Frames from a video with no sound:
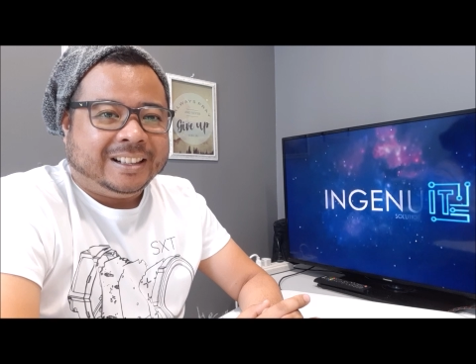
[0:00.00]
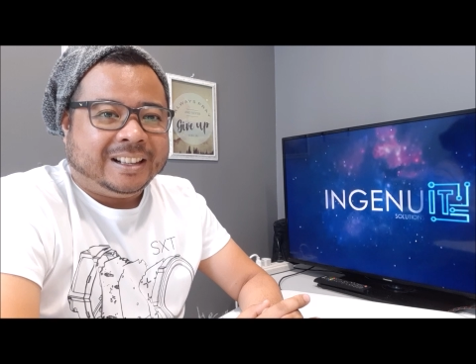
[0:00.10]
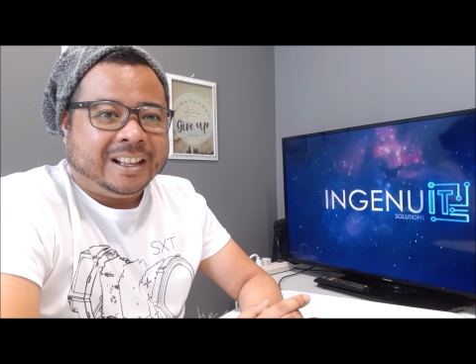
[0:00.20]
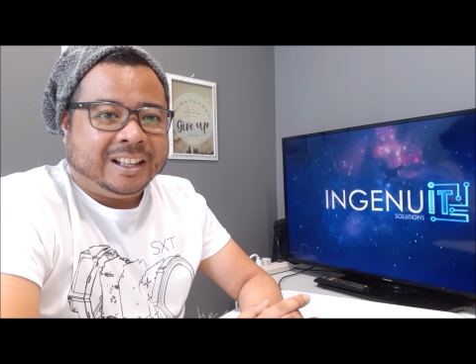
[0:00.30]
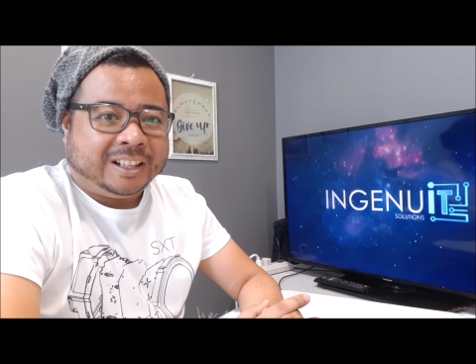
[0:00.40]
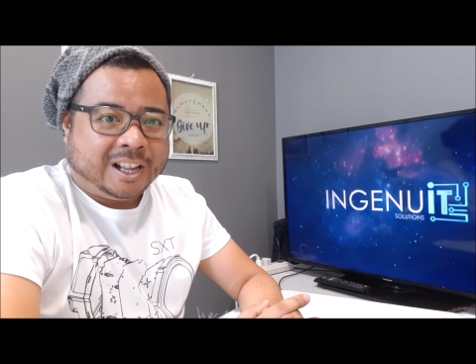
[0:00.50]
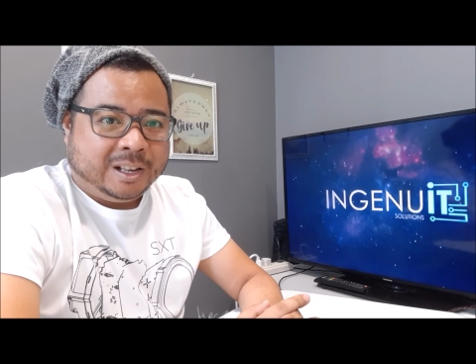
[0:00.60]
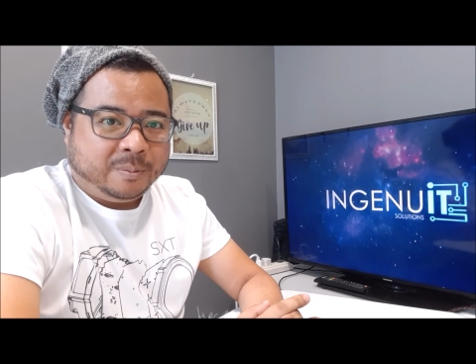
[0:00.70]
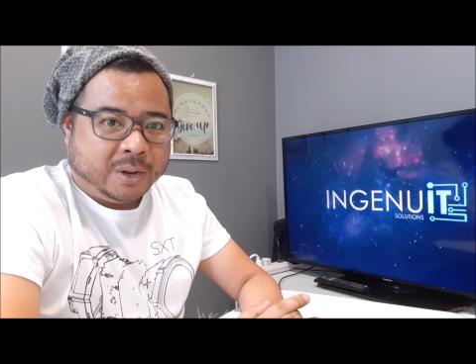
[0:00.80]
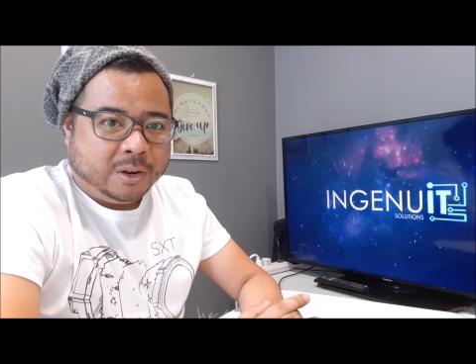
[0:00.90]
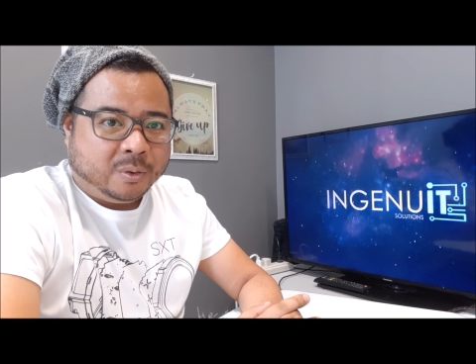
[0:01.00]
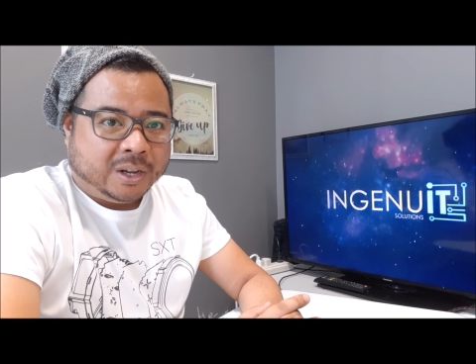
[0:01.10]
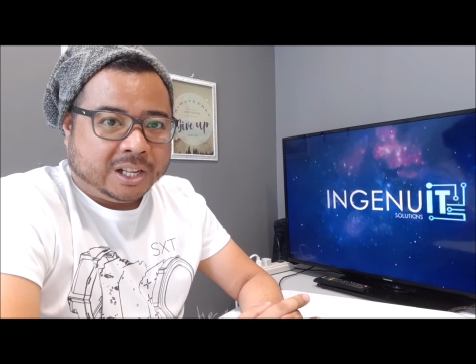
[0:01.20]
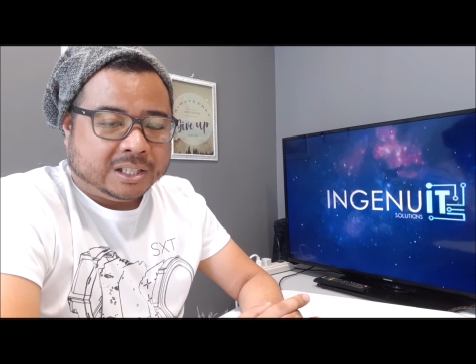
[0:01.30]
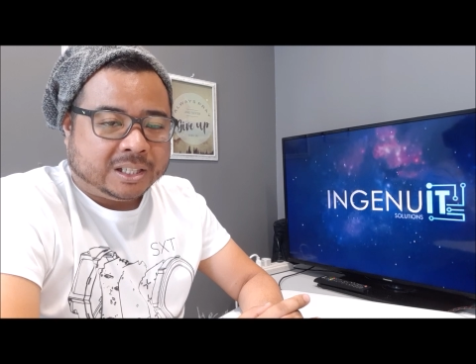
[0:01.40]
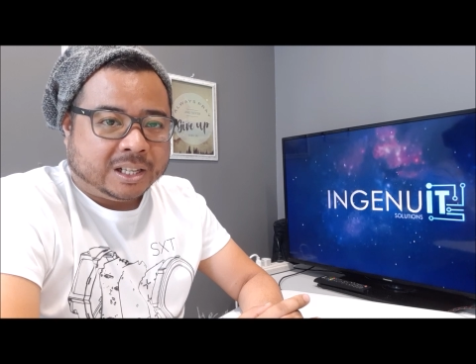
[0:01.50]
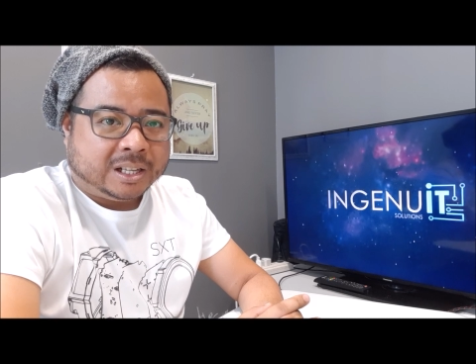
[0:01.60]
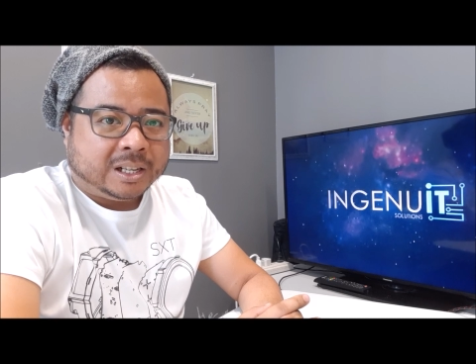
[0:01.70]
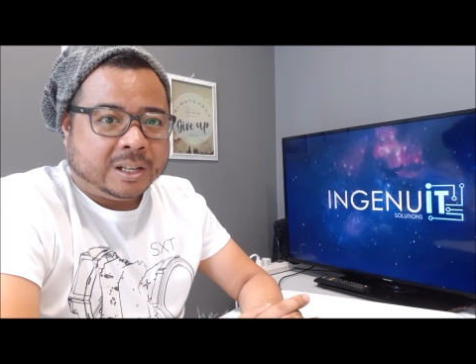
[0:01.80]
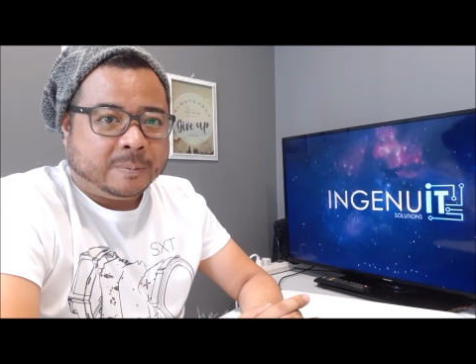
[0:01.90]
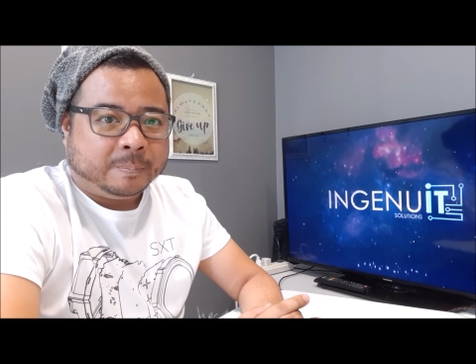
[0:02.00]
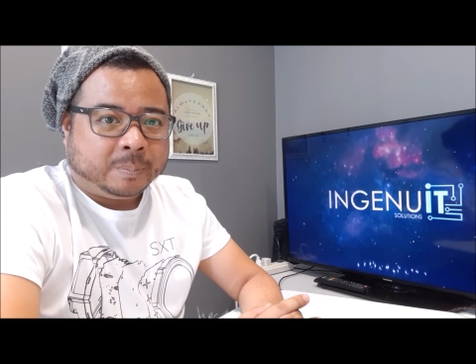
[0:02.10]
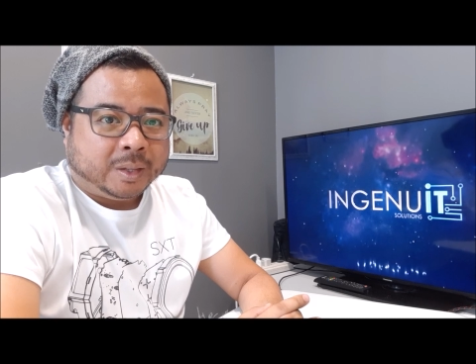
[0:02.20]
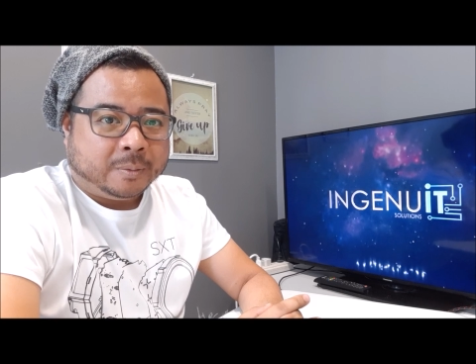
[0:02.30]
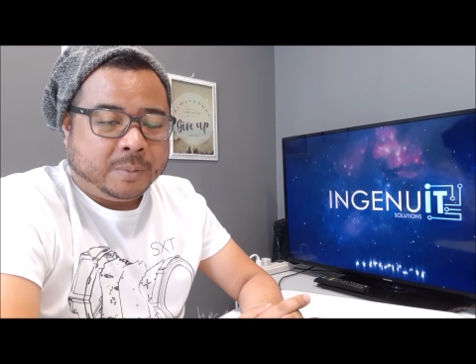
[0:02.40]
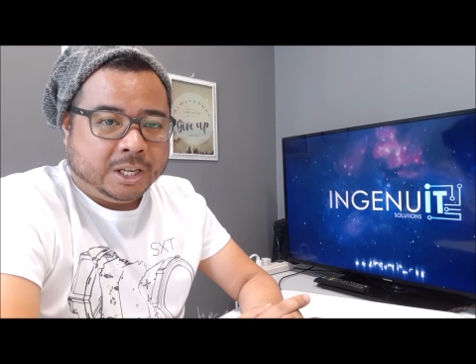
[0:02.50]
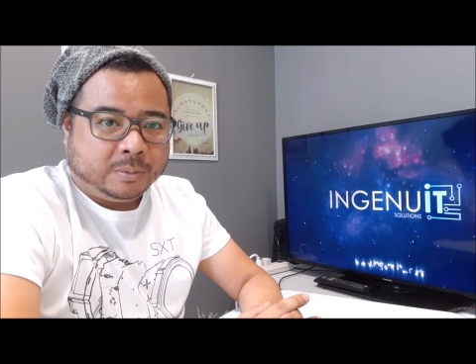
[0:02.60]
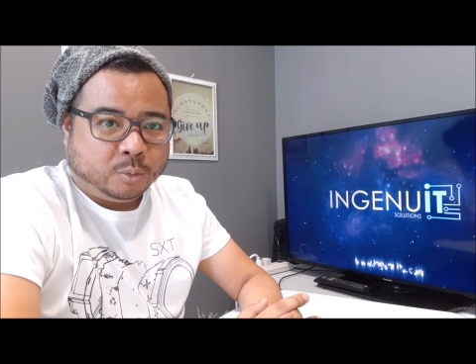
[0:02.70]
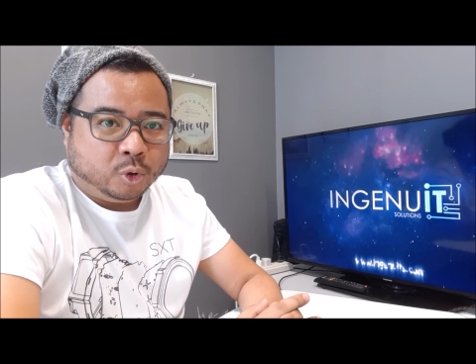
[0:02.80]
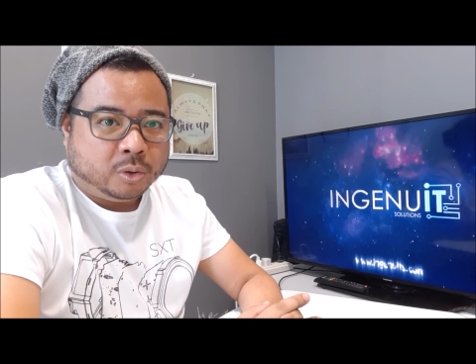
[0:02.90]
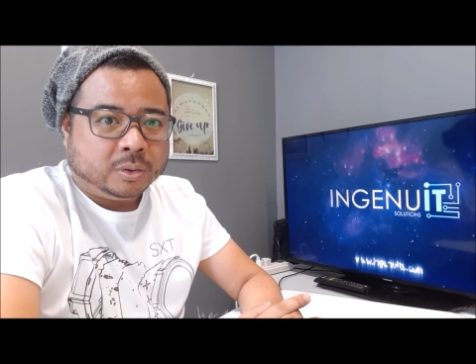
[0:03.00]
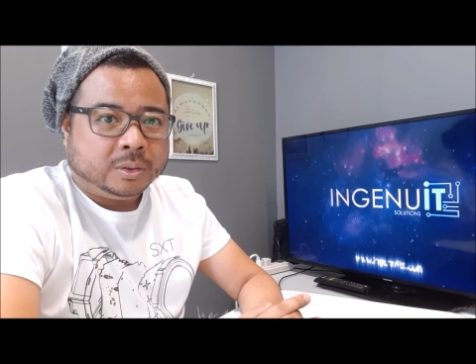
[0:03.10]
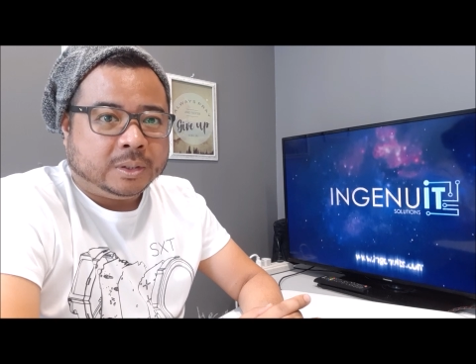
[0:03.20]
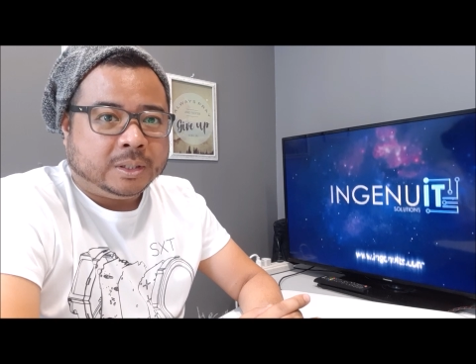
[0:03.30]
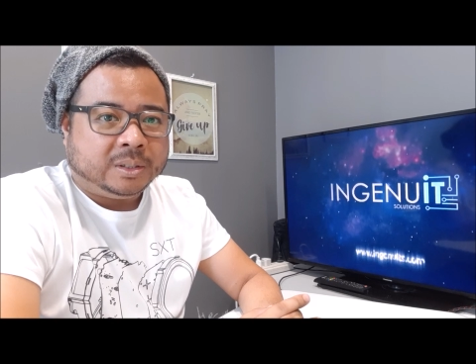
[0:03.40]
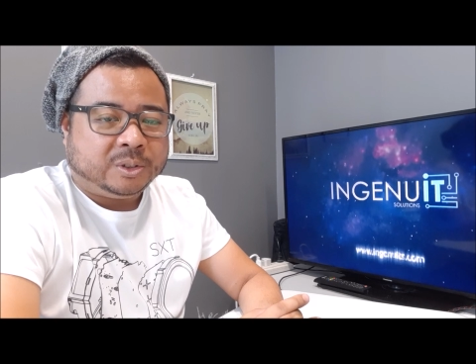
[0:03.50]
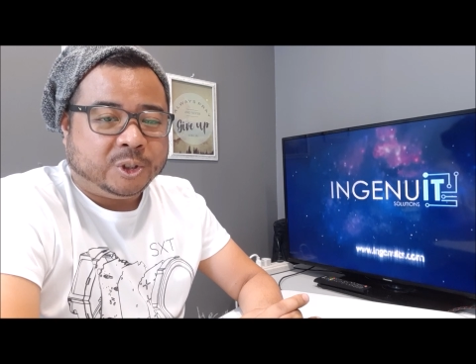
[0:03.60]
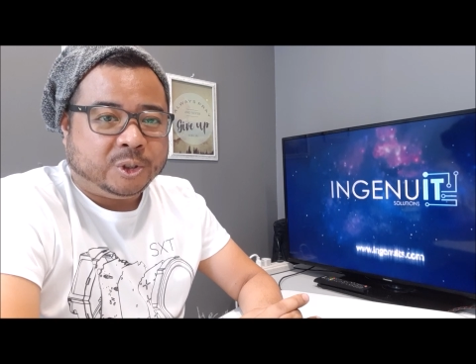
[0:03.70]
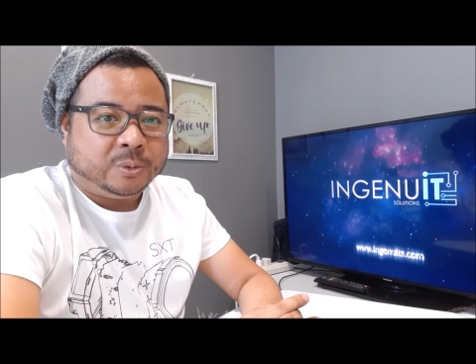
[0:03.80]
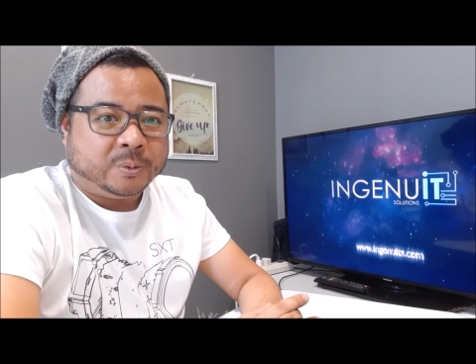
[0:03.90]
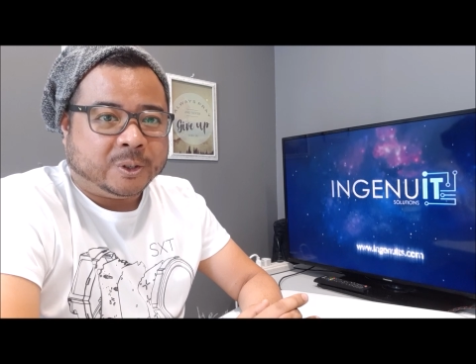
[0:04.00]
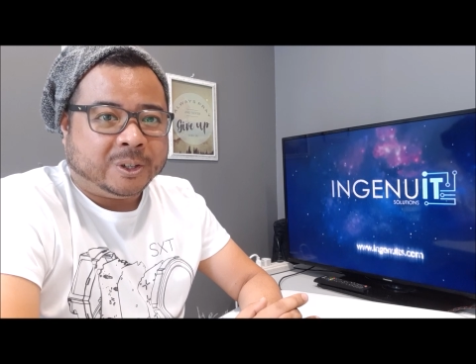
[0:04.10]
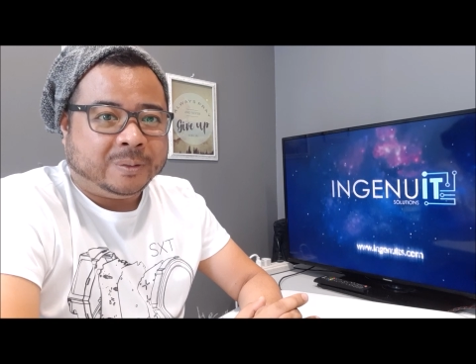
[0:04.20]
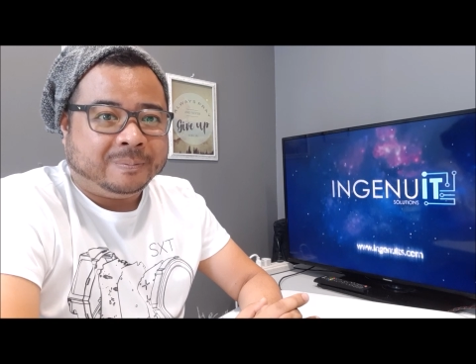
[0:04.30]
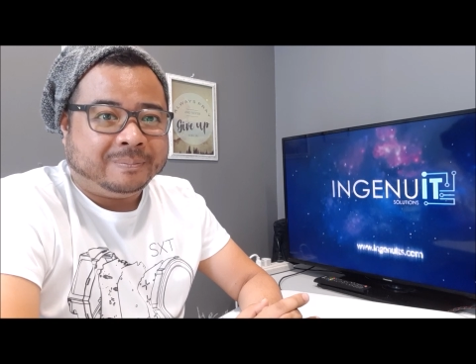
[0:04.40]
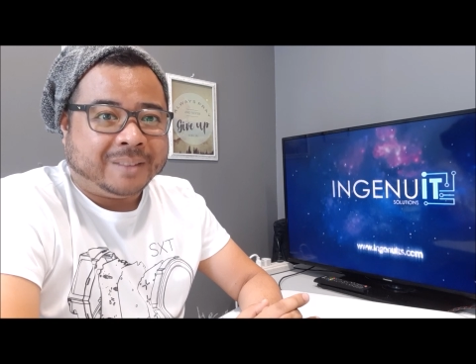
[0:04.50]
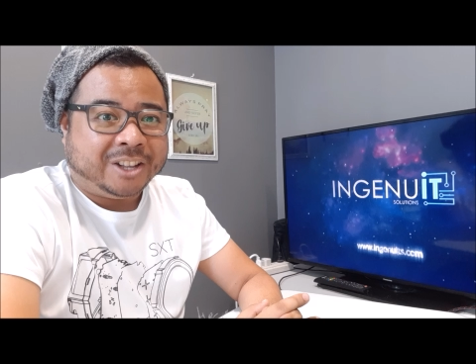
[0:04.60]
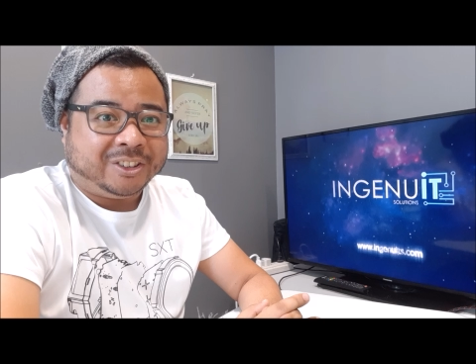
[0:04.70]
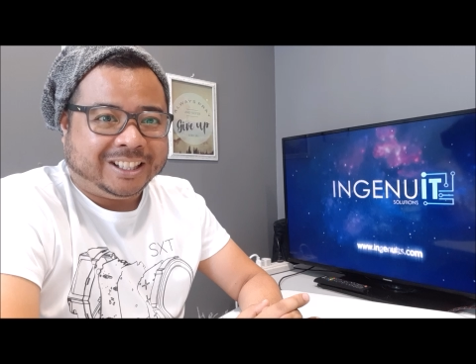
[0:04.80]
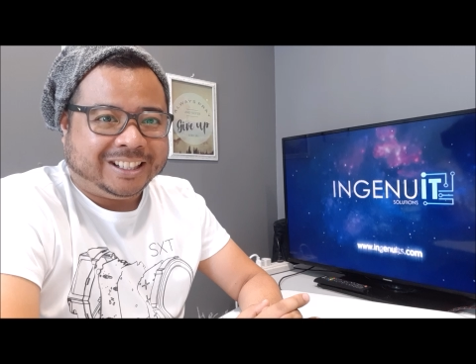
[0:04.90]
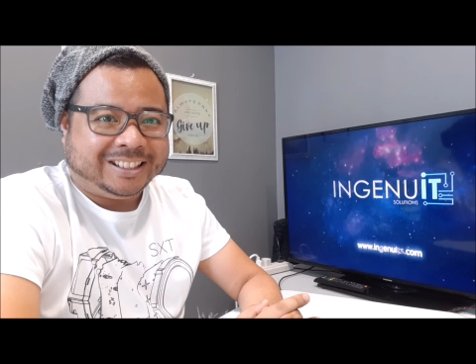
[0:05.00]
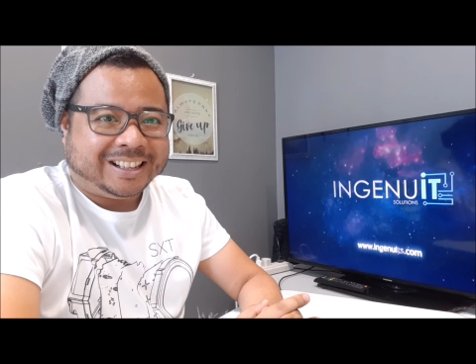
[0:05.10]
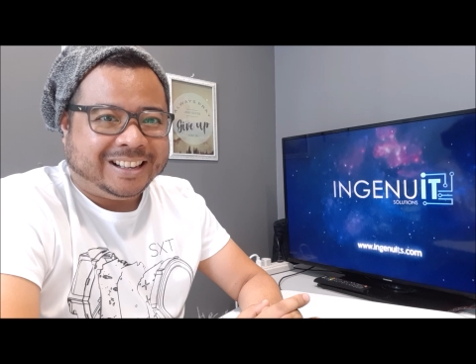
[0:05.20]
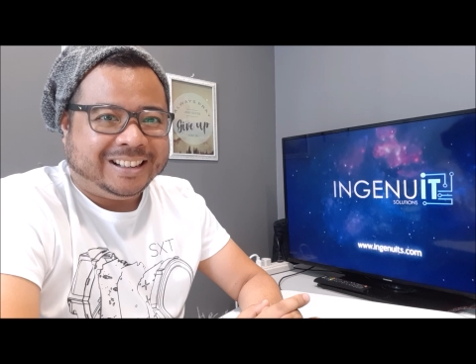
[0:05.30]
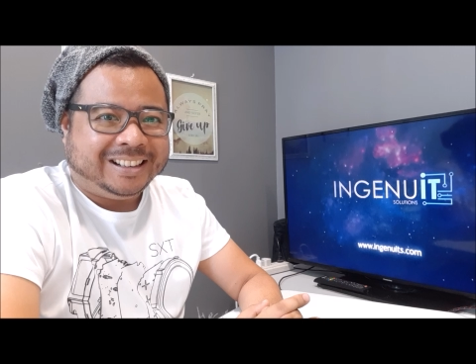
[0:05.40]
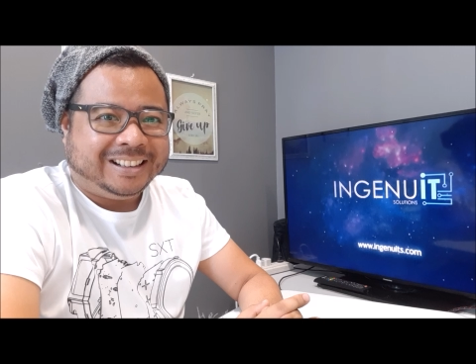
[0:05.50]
And kindly follow us sa Facebook, search for MikroTik Rizal.